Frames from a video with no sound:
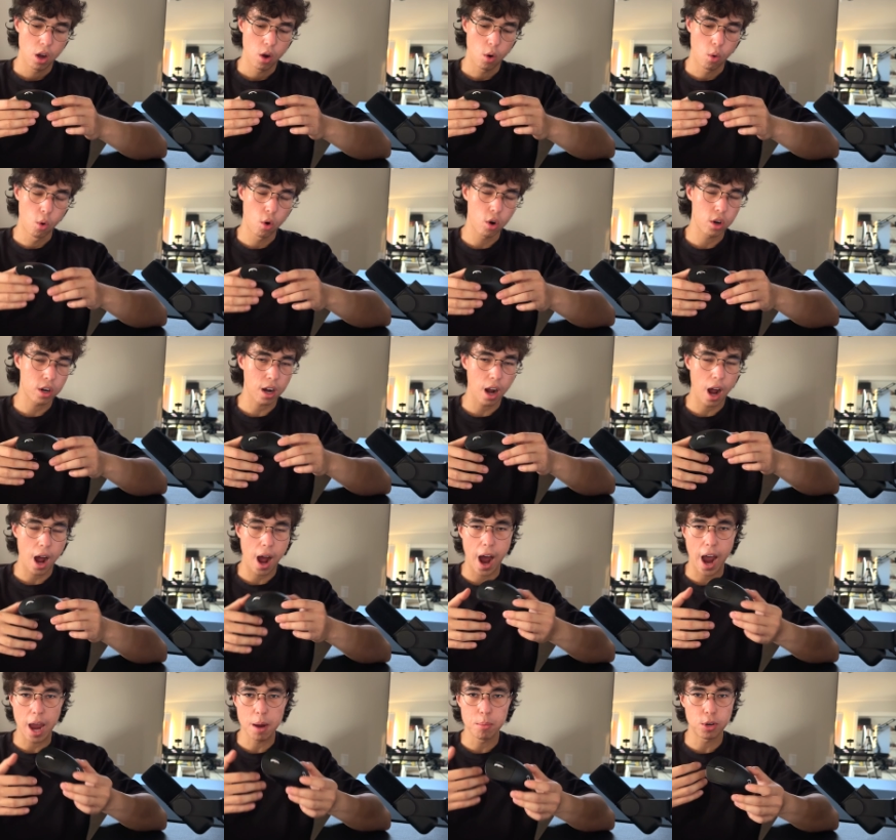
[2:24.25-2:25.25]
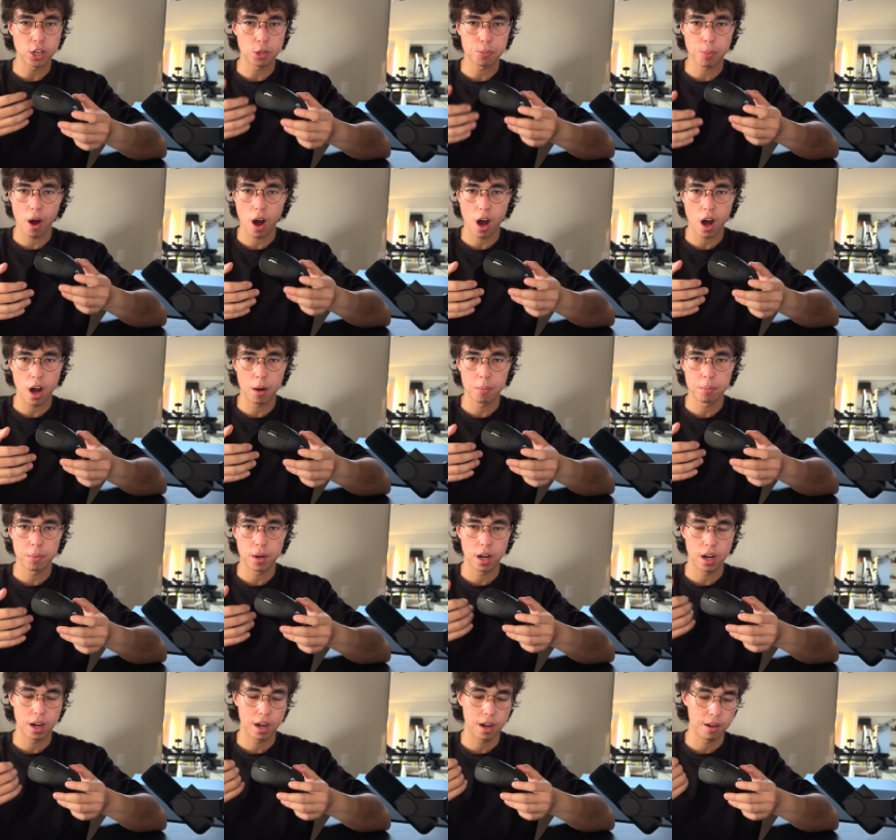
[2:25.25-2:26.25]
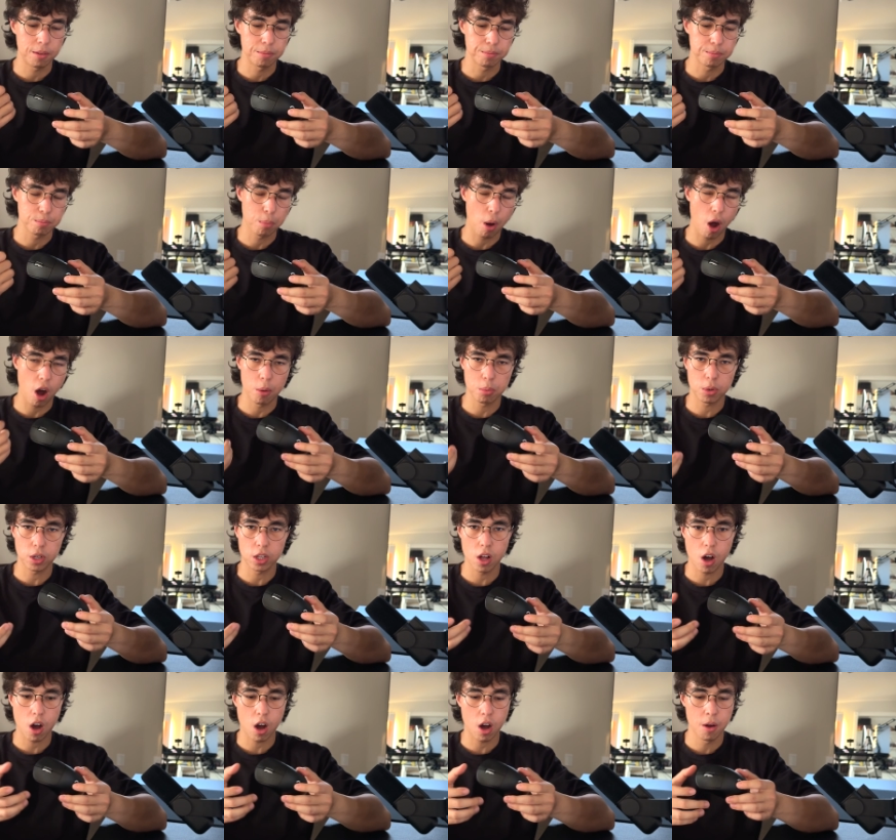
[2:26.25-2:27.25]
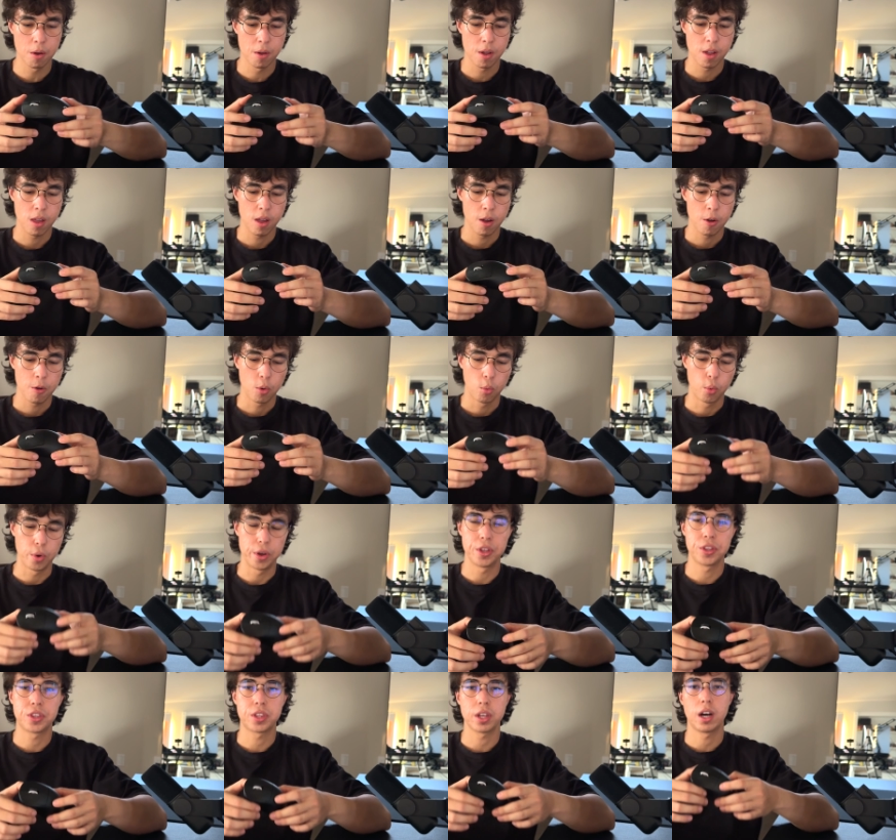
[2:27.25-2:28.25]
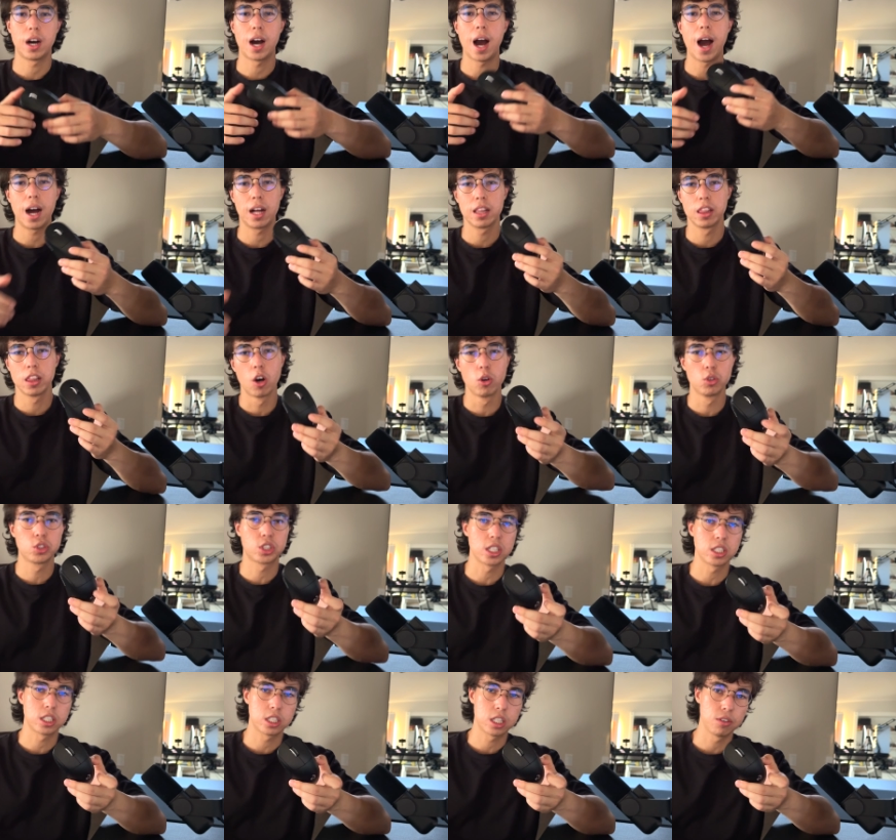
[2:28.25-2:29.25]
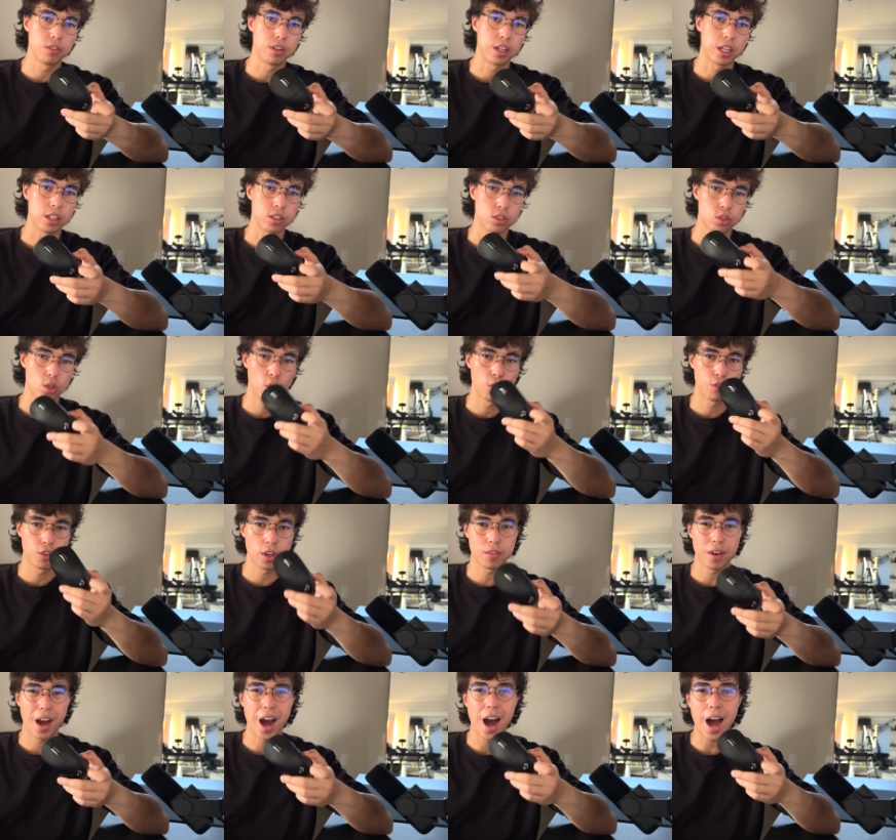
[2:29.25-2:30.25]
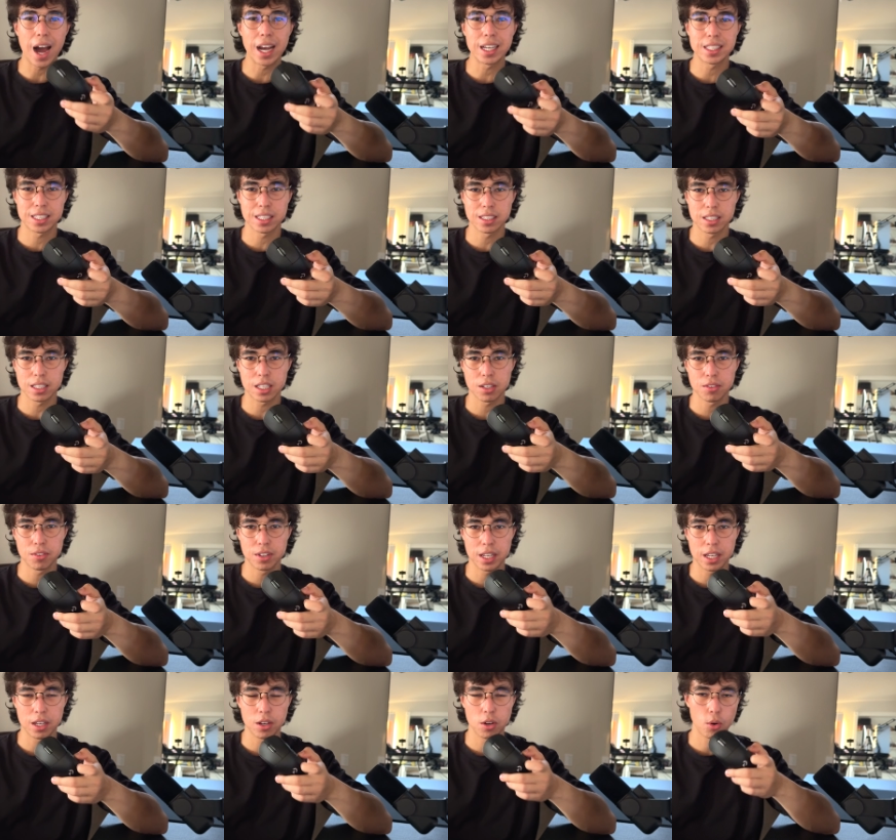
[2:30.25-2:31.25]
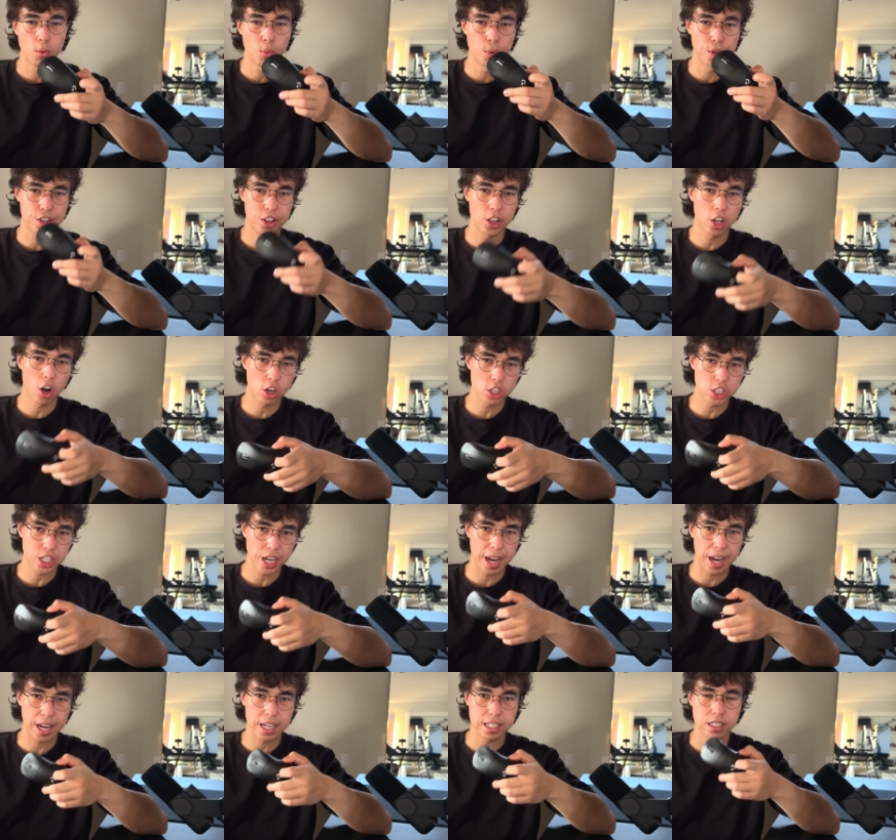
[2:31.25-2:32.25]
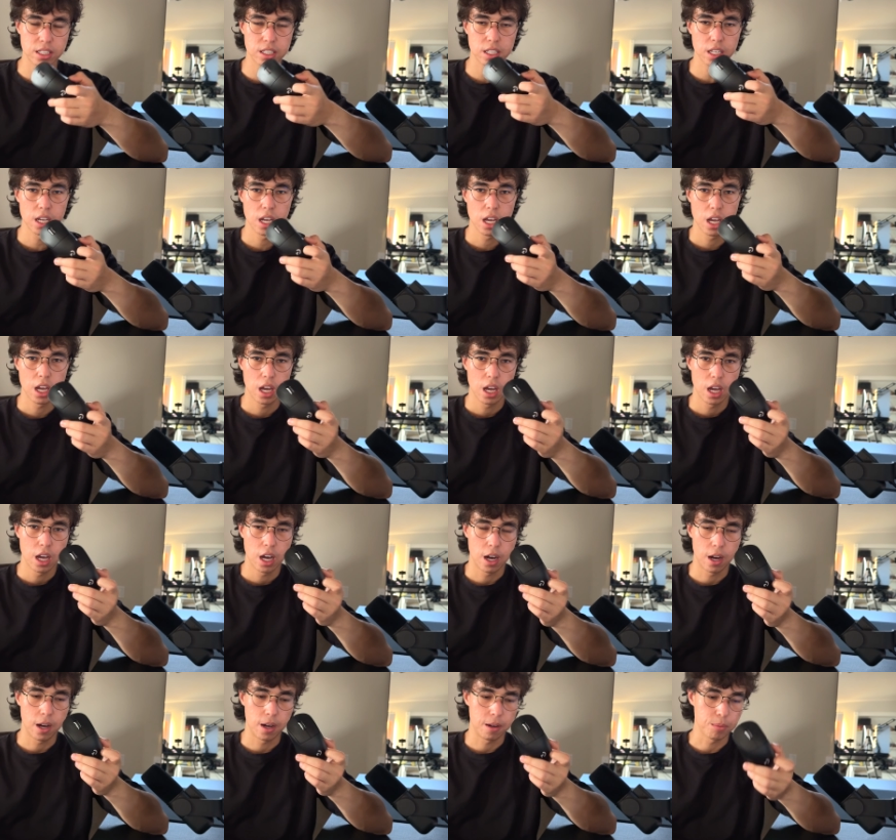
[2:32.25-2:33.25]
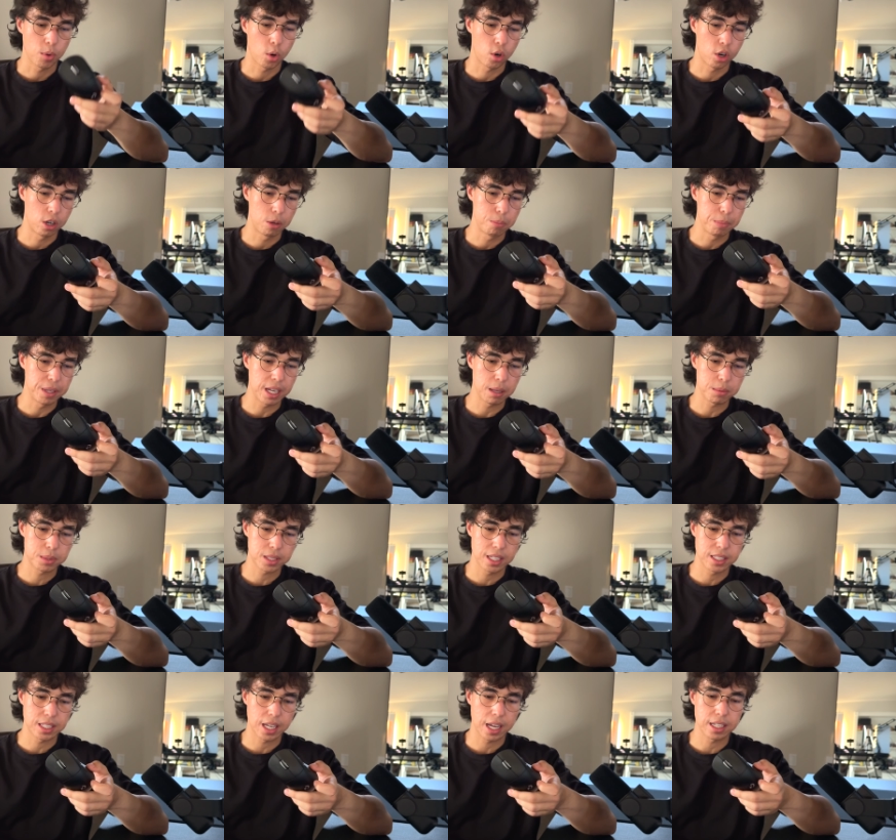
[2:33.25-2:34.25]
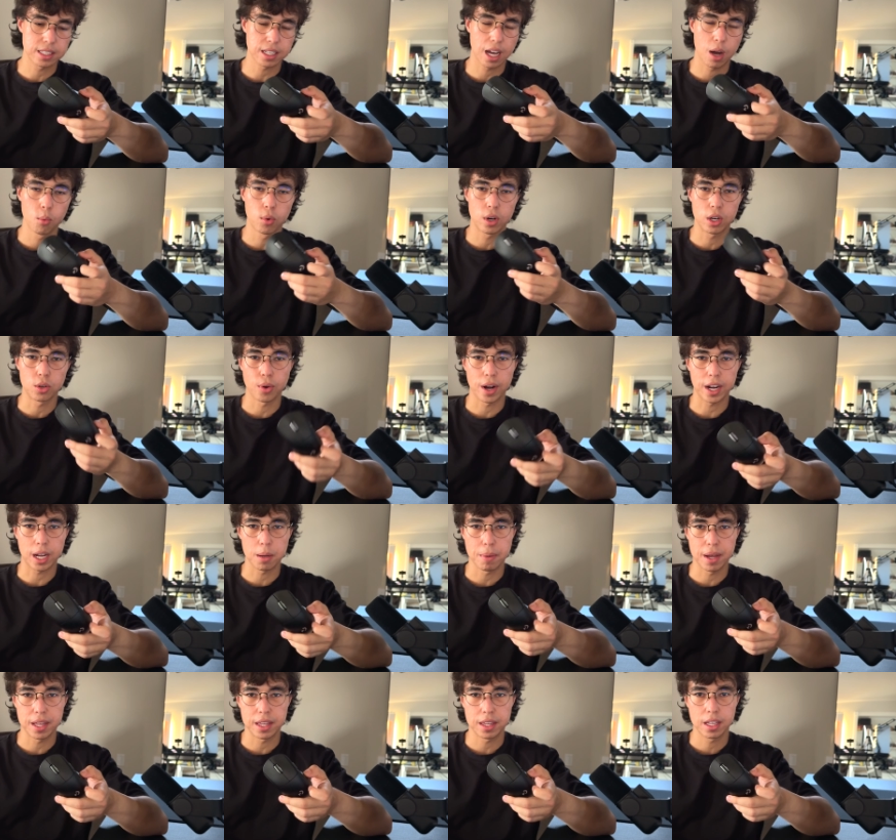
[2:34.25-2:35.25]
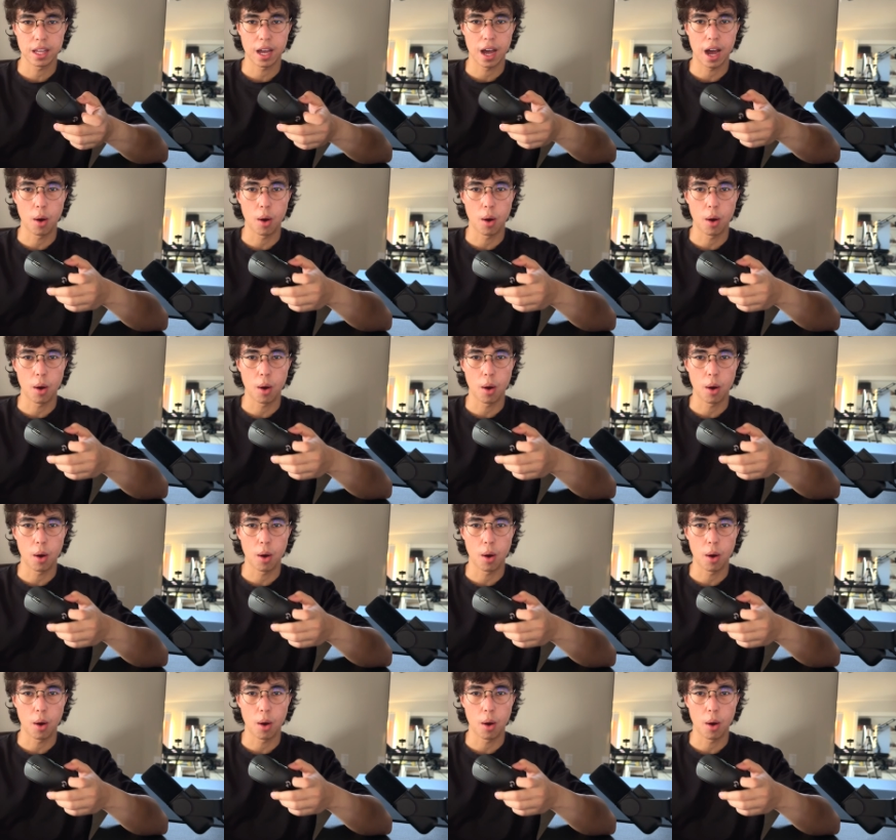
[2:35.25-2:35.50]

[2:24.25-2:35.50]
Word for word: or hybrid palm, um, palm claw with a low sensitivity. So if you have a high sensitivity with large hands um, or medium-sized hands, I wouldn't recommend.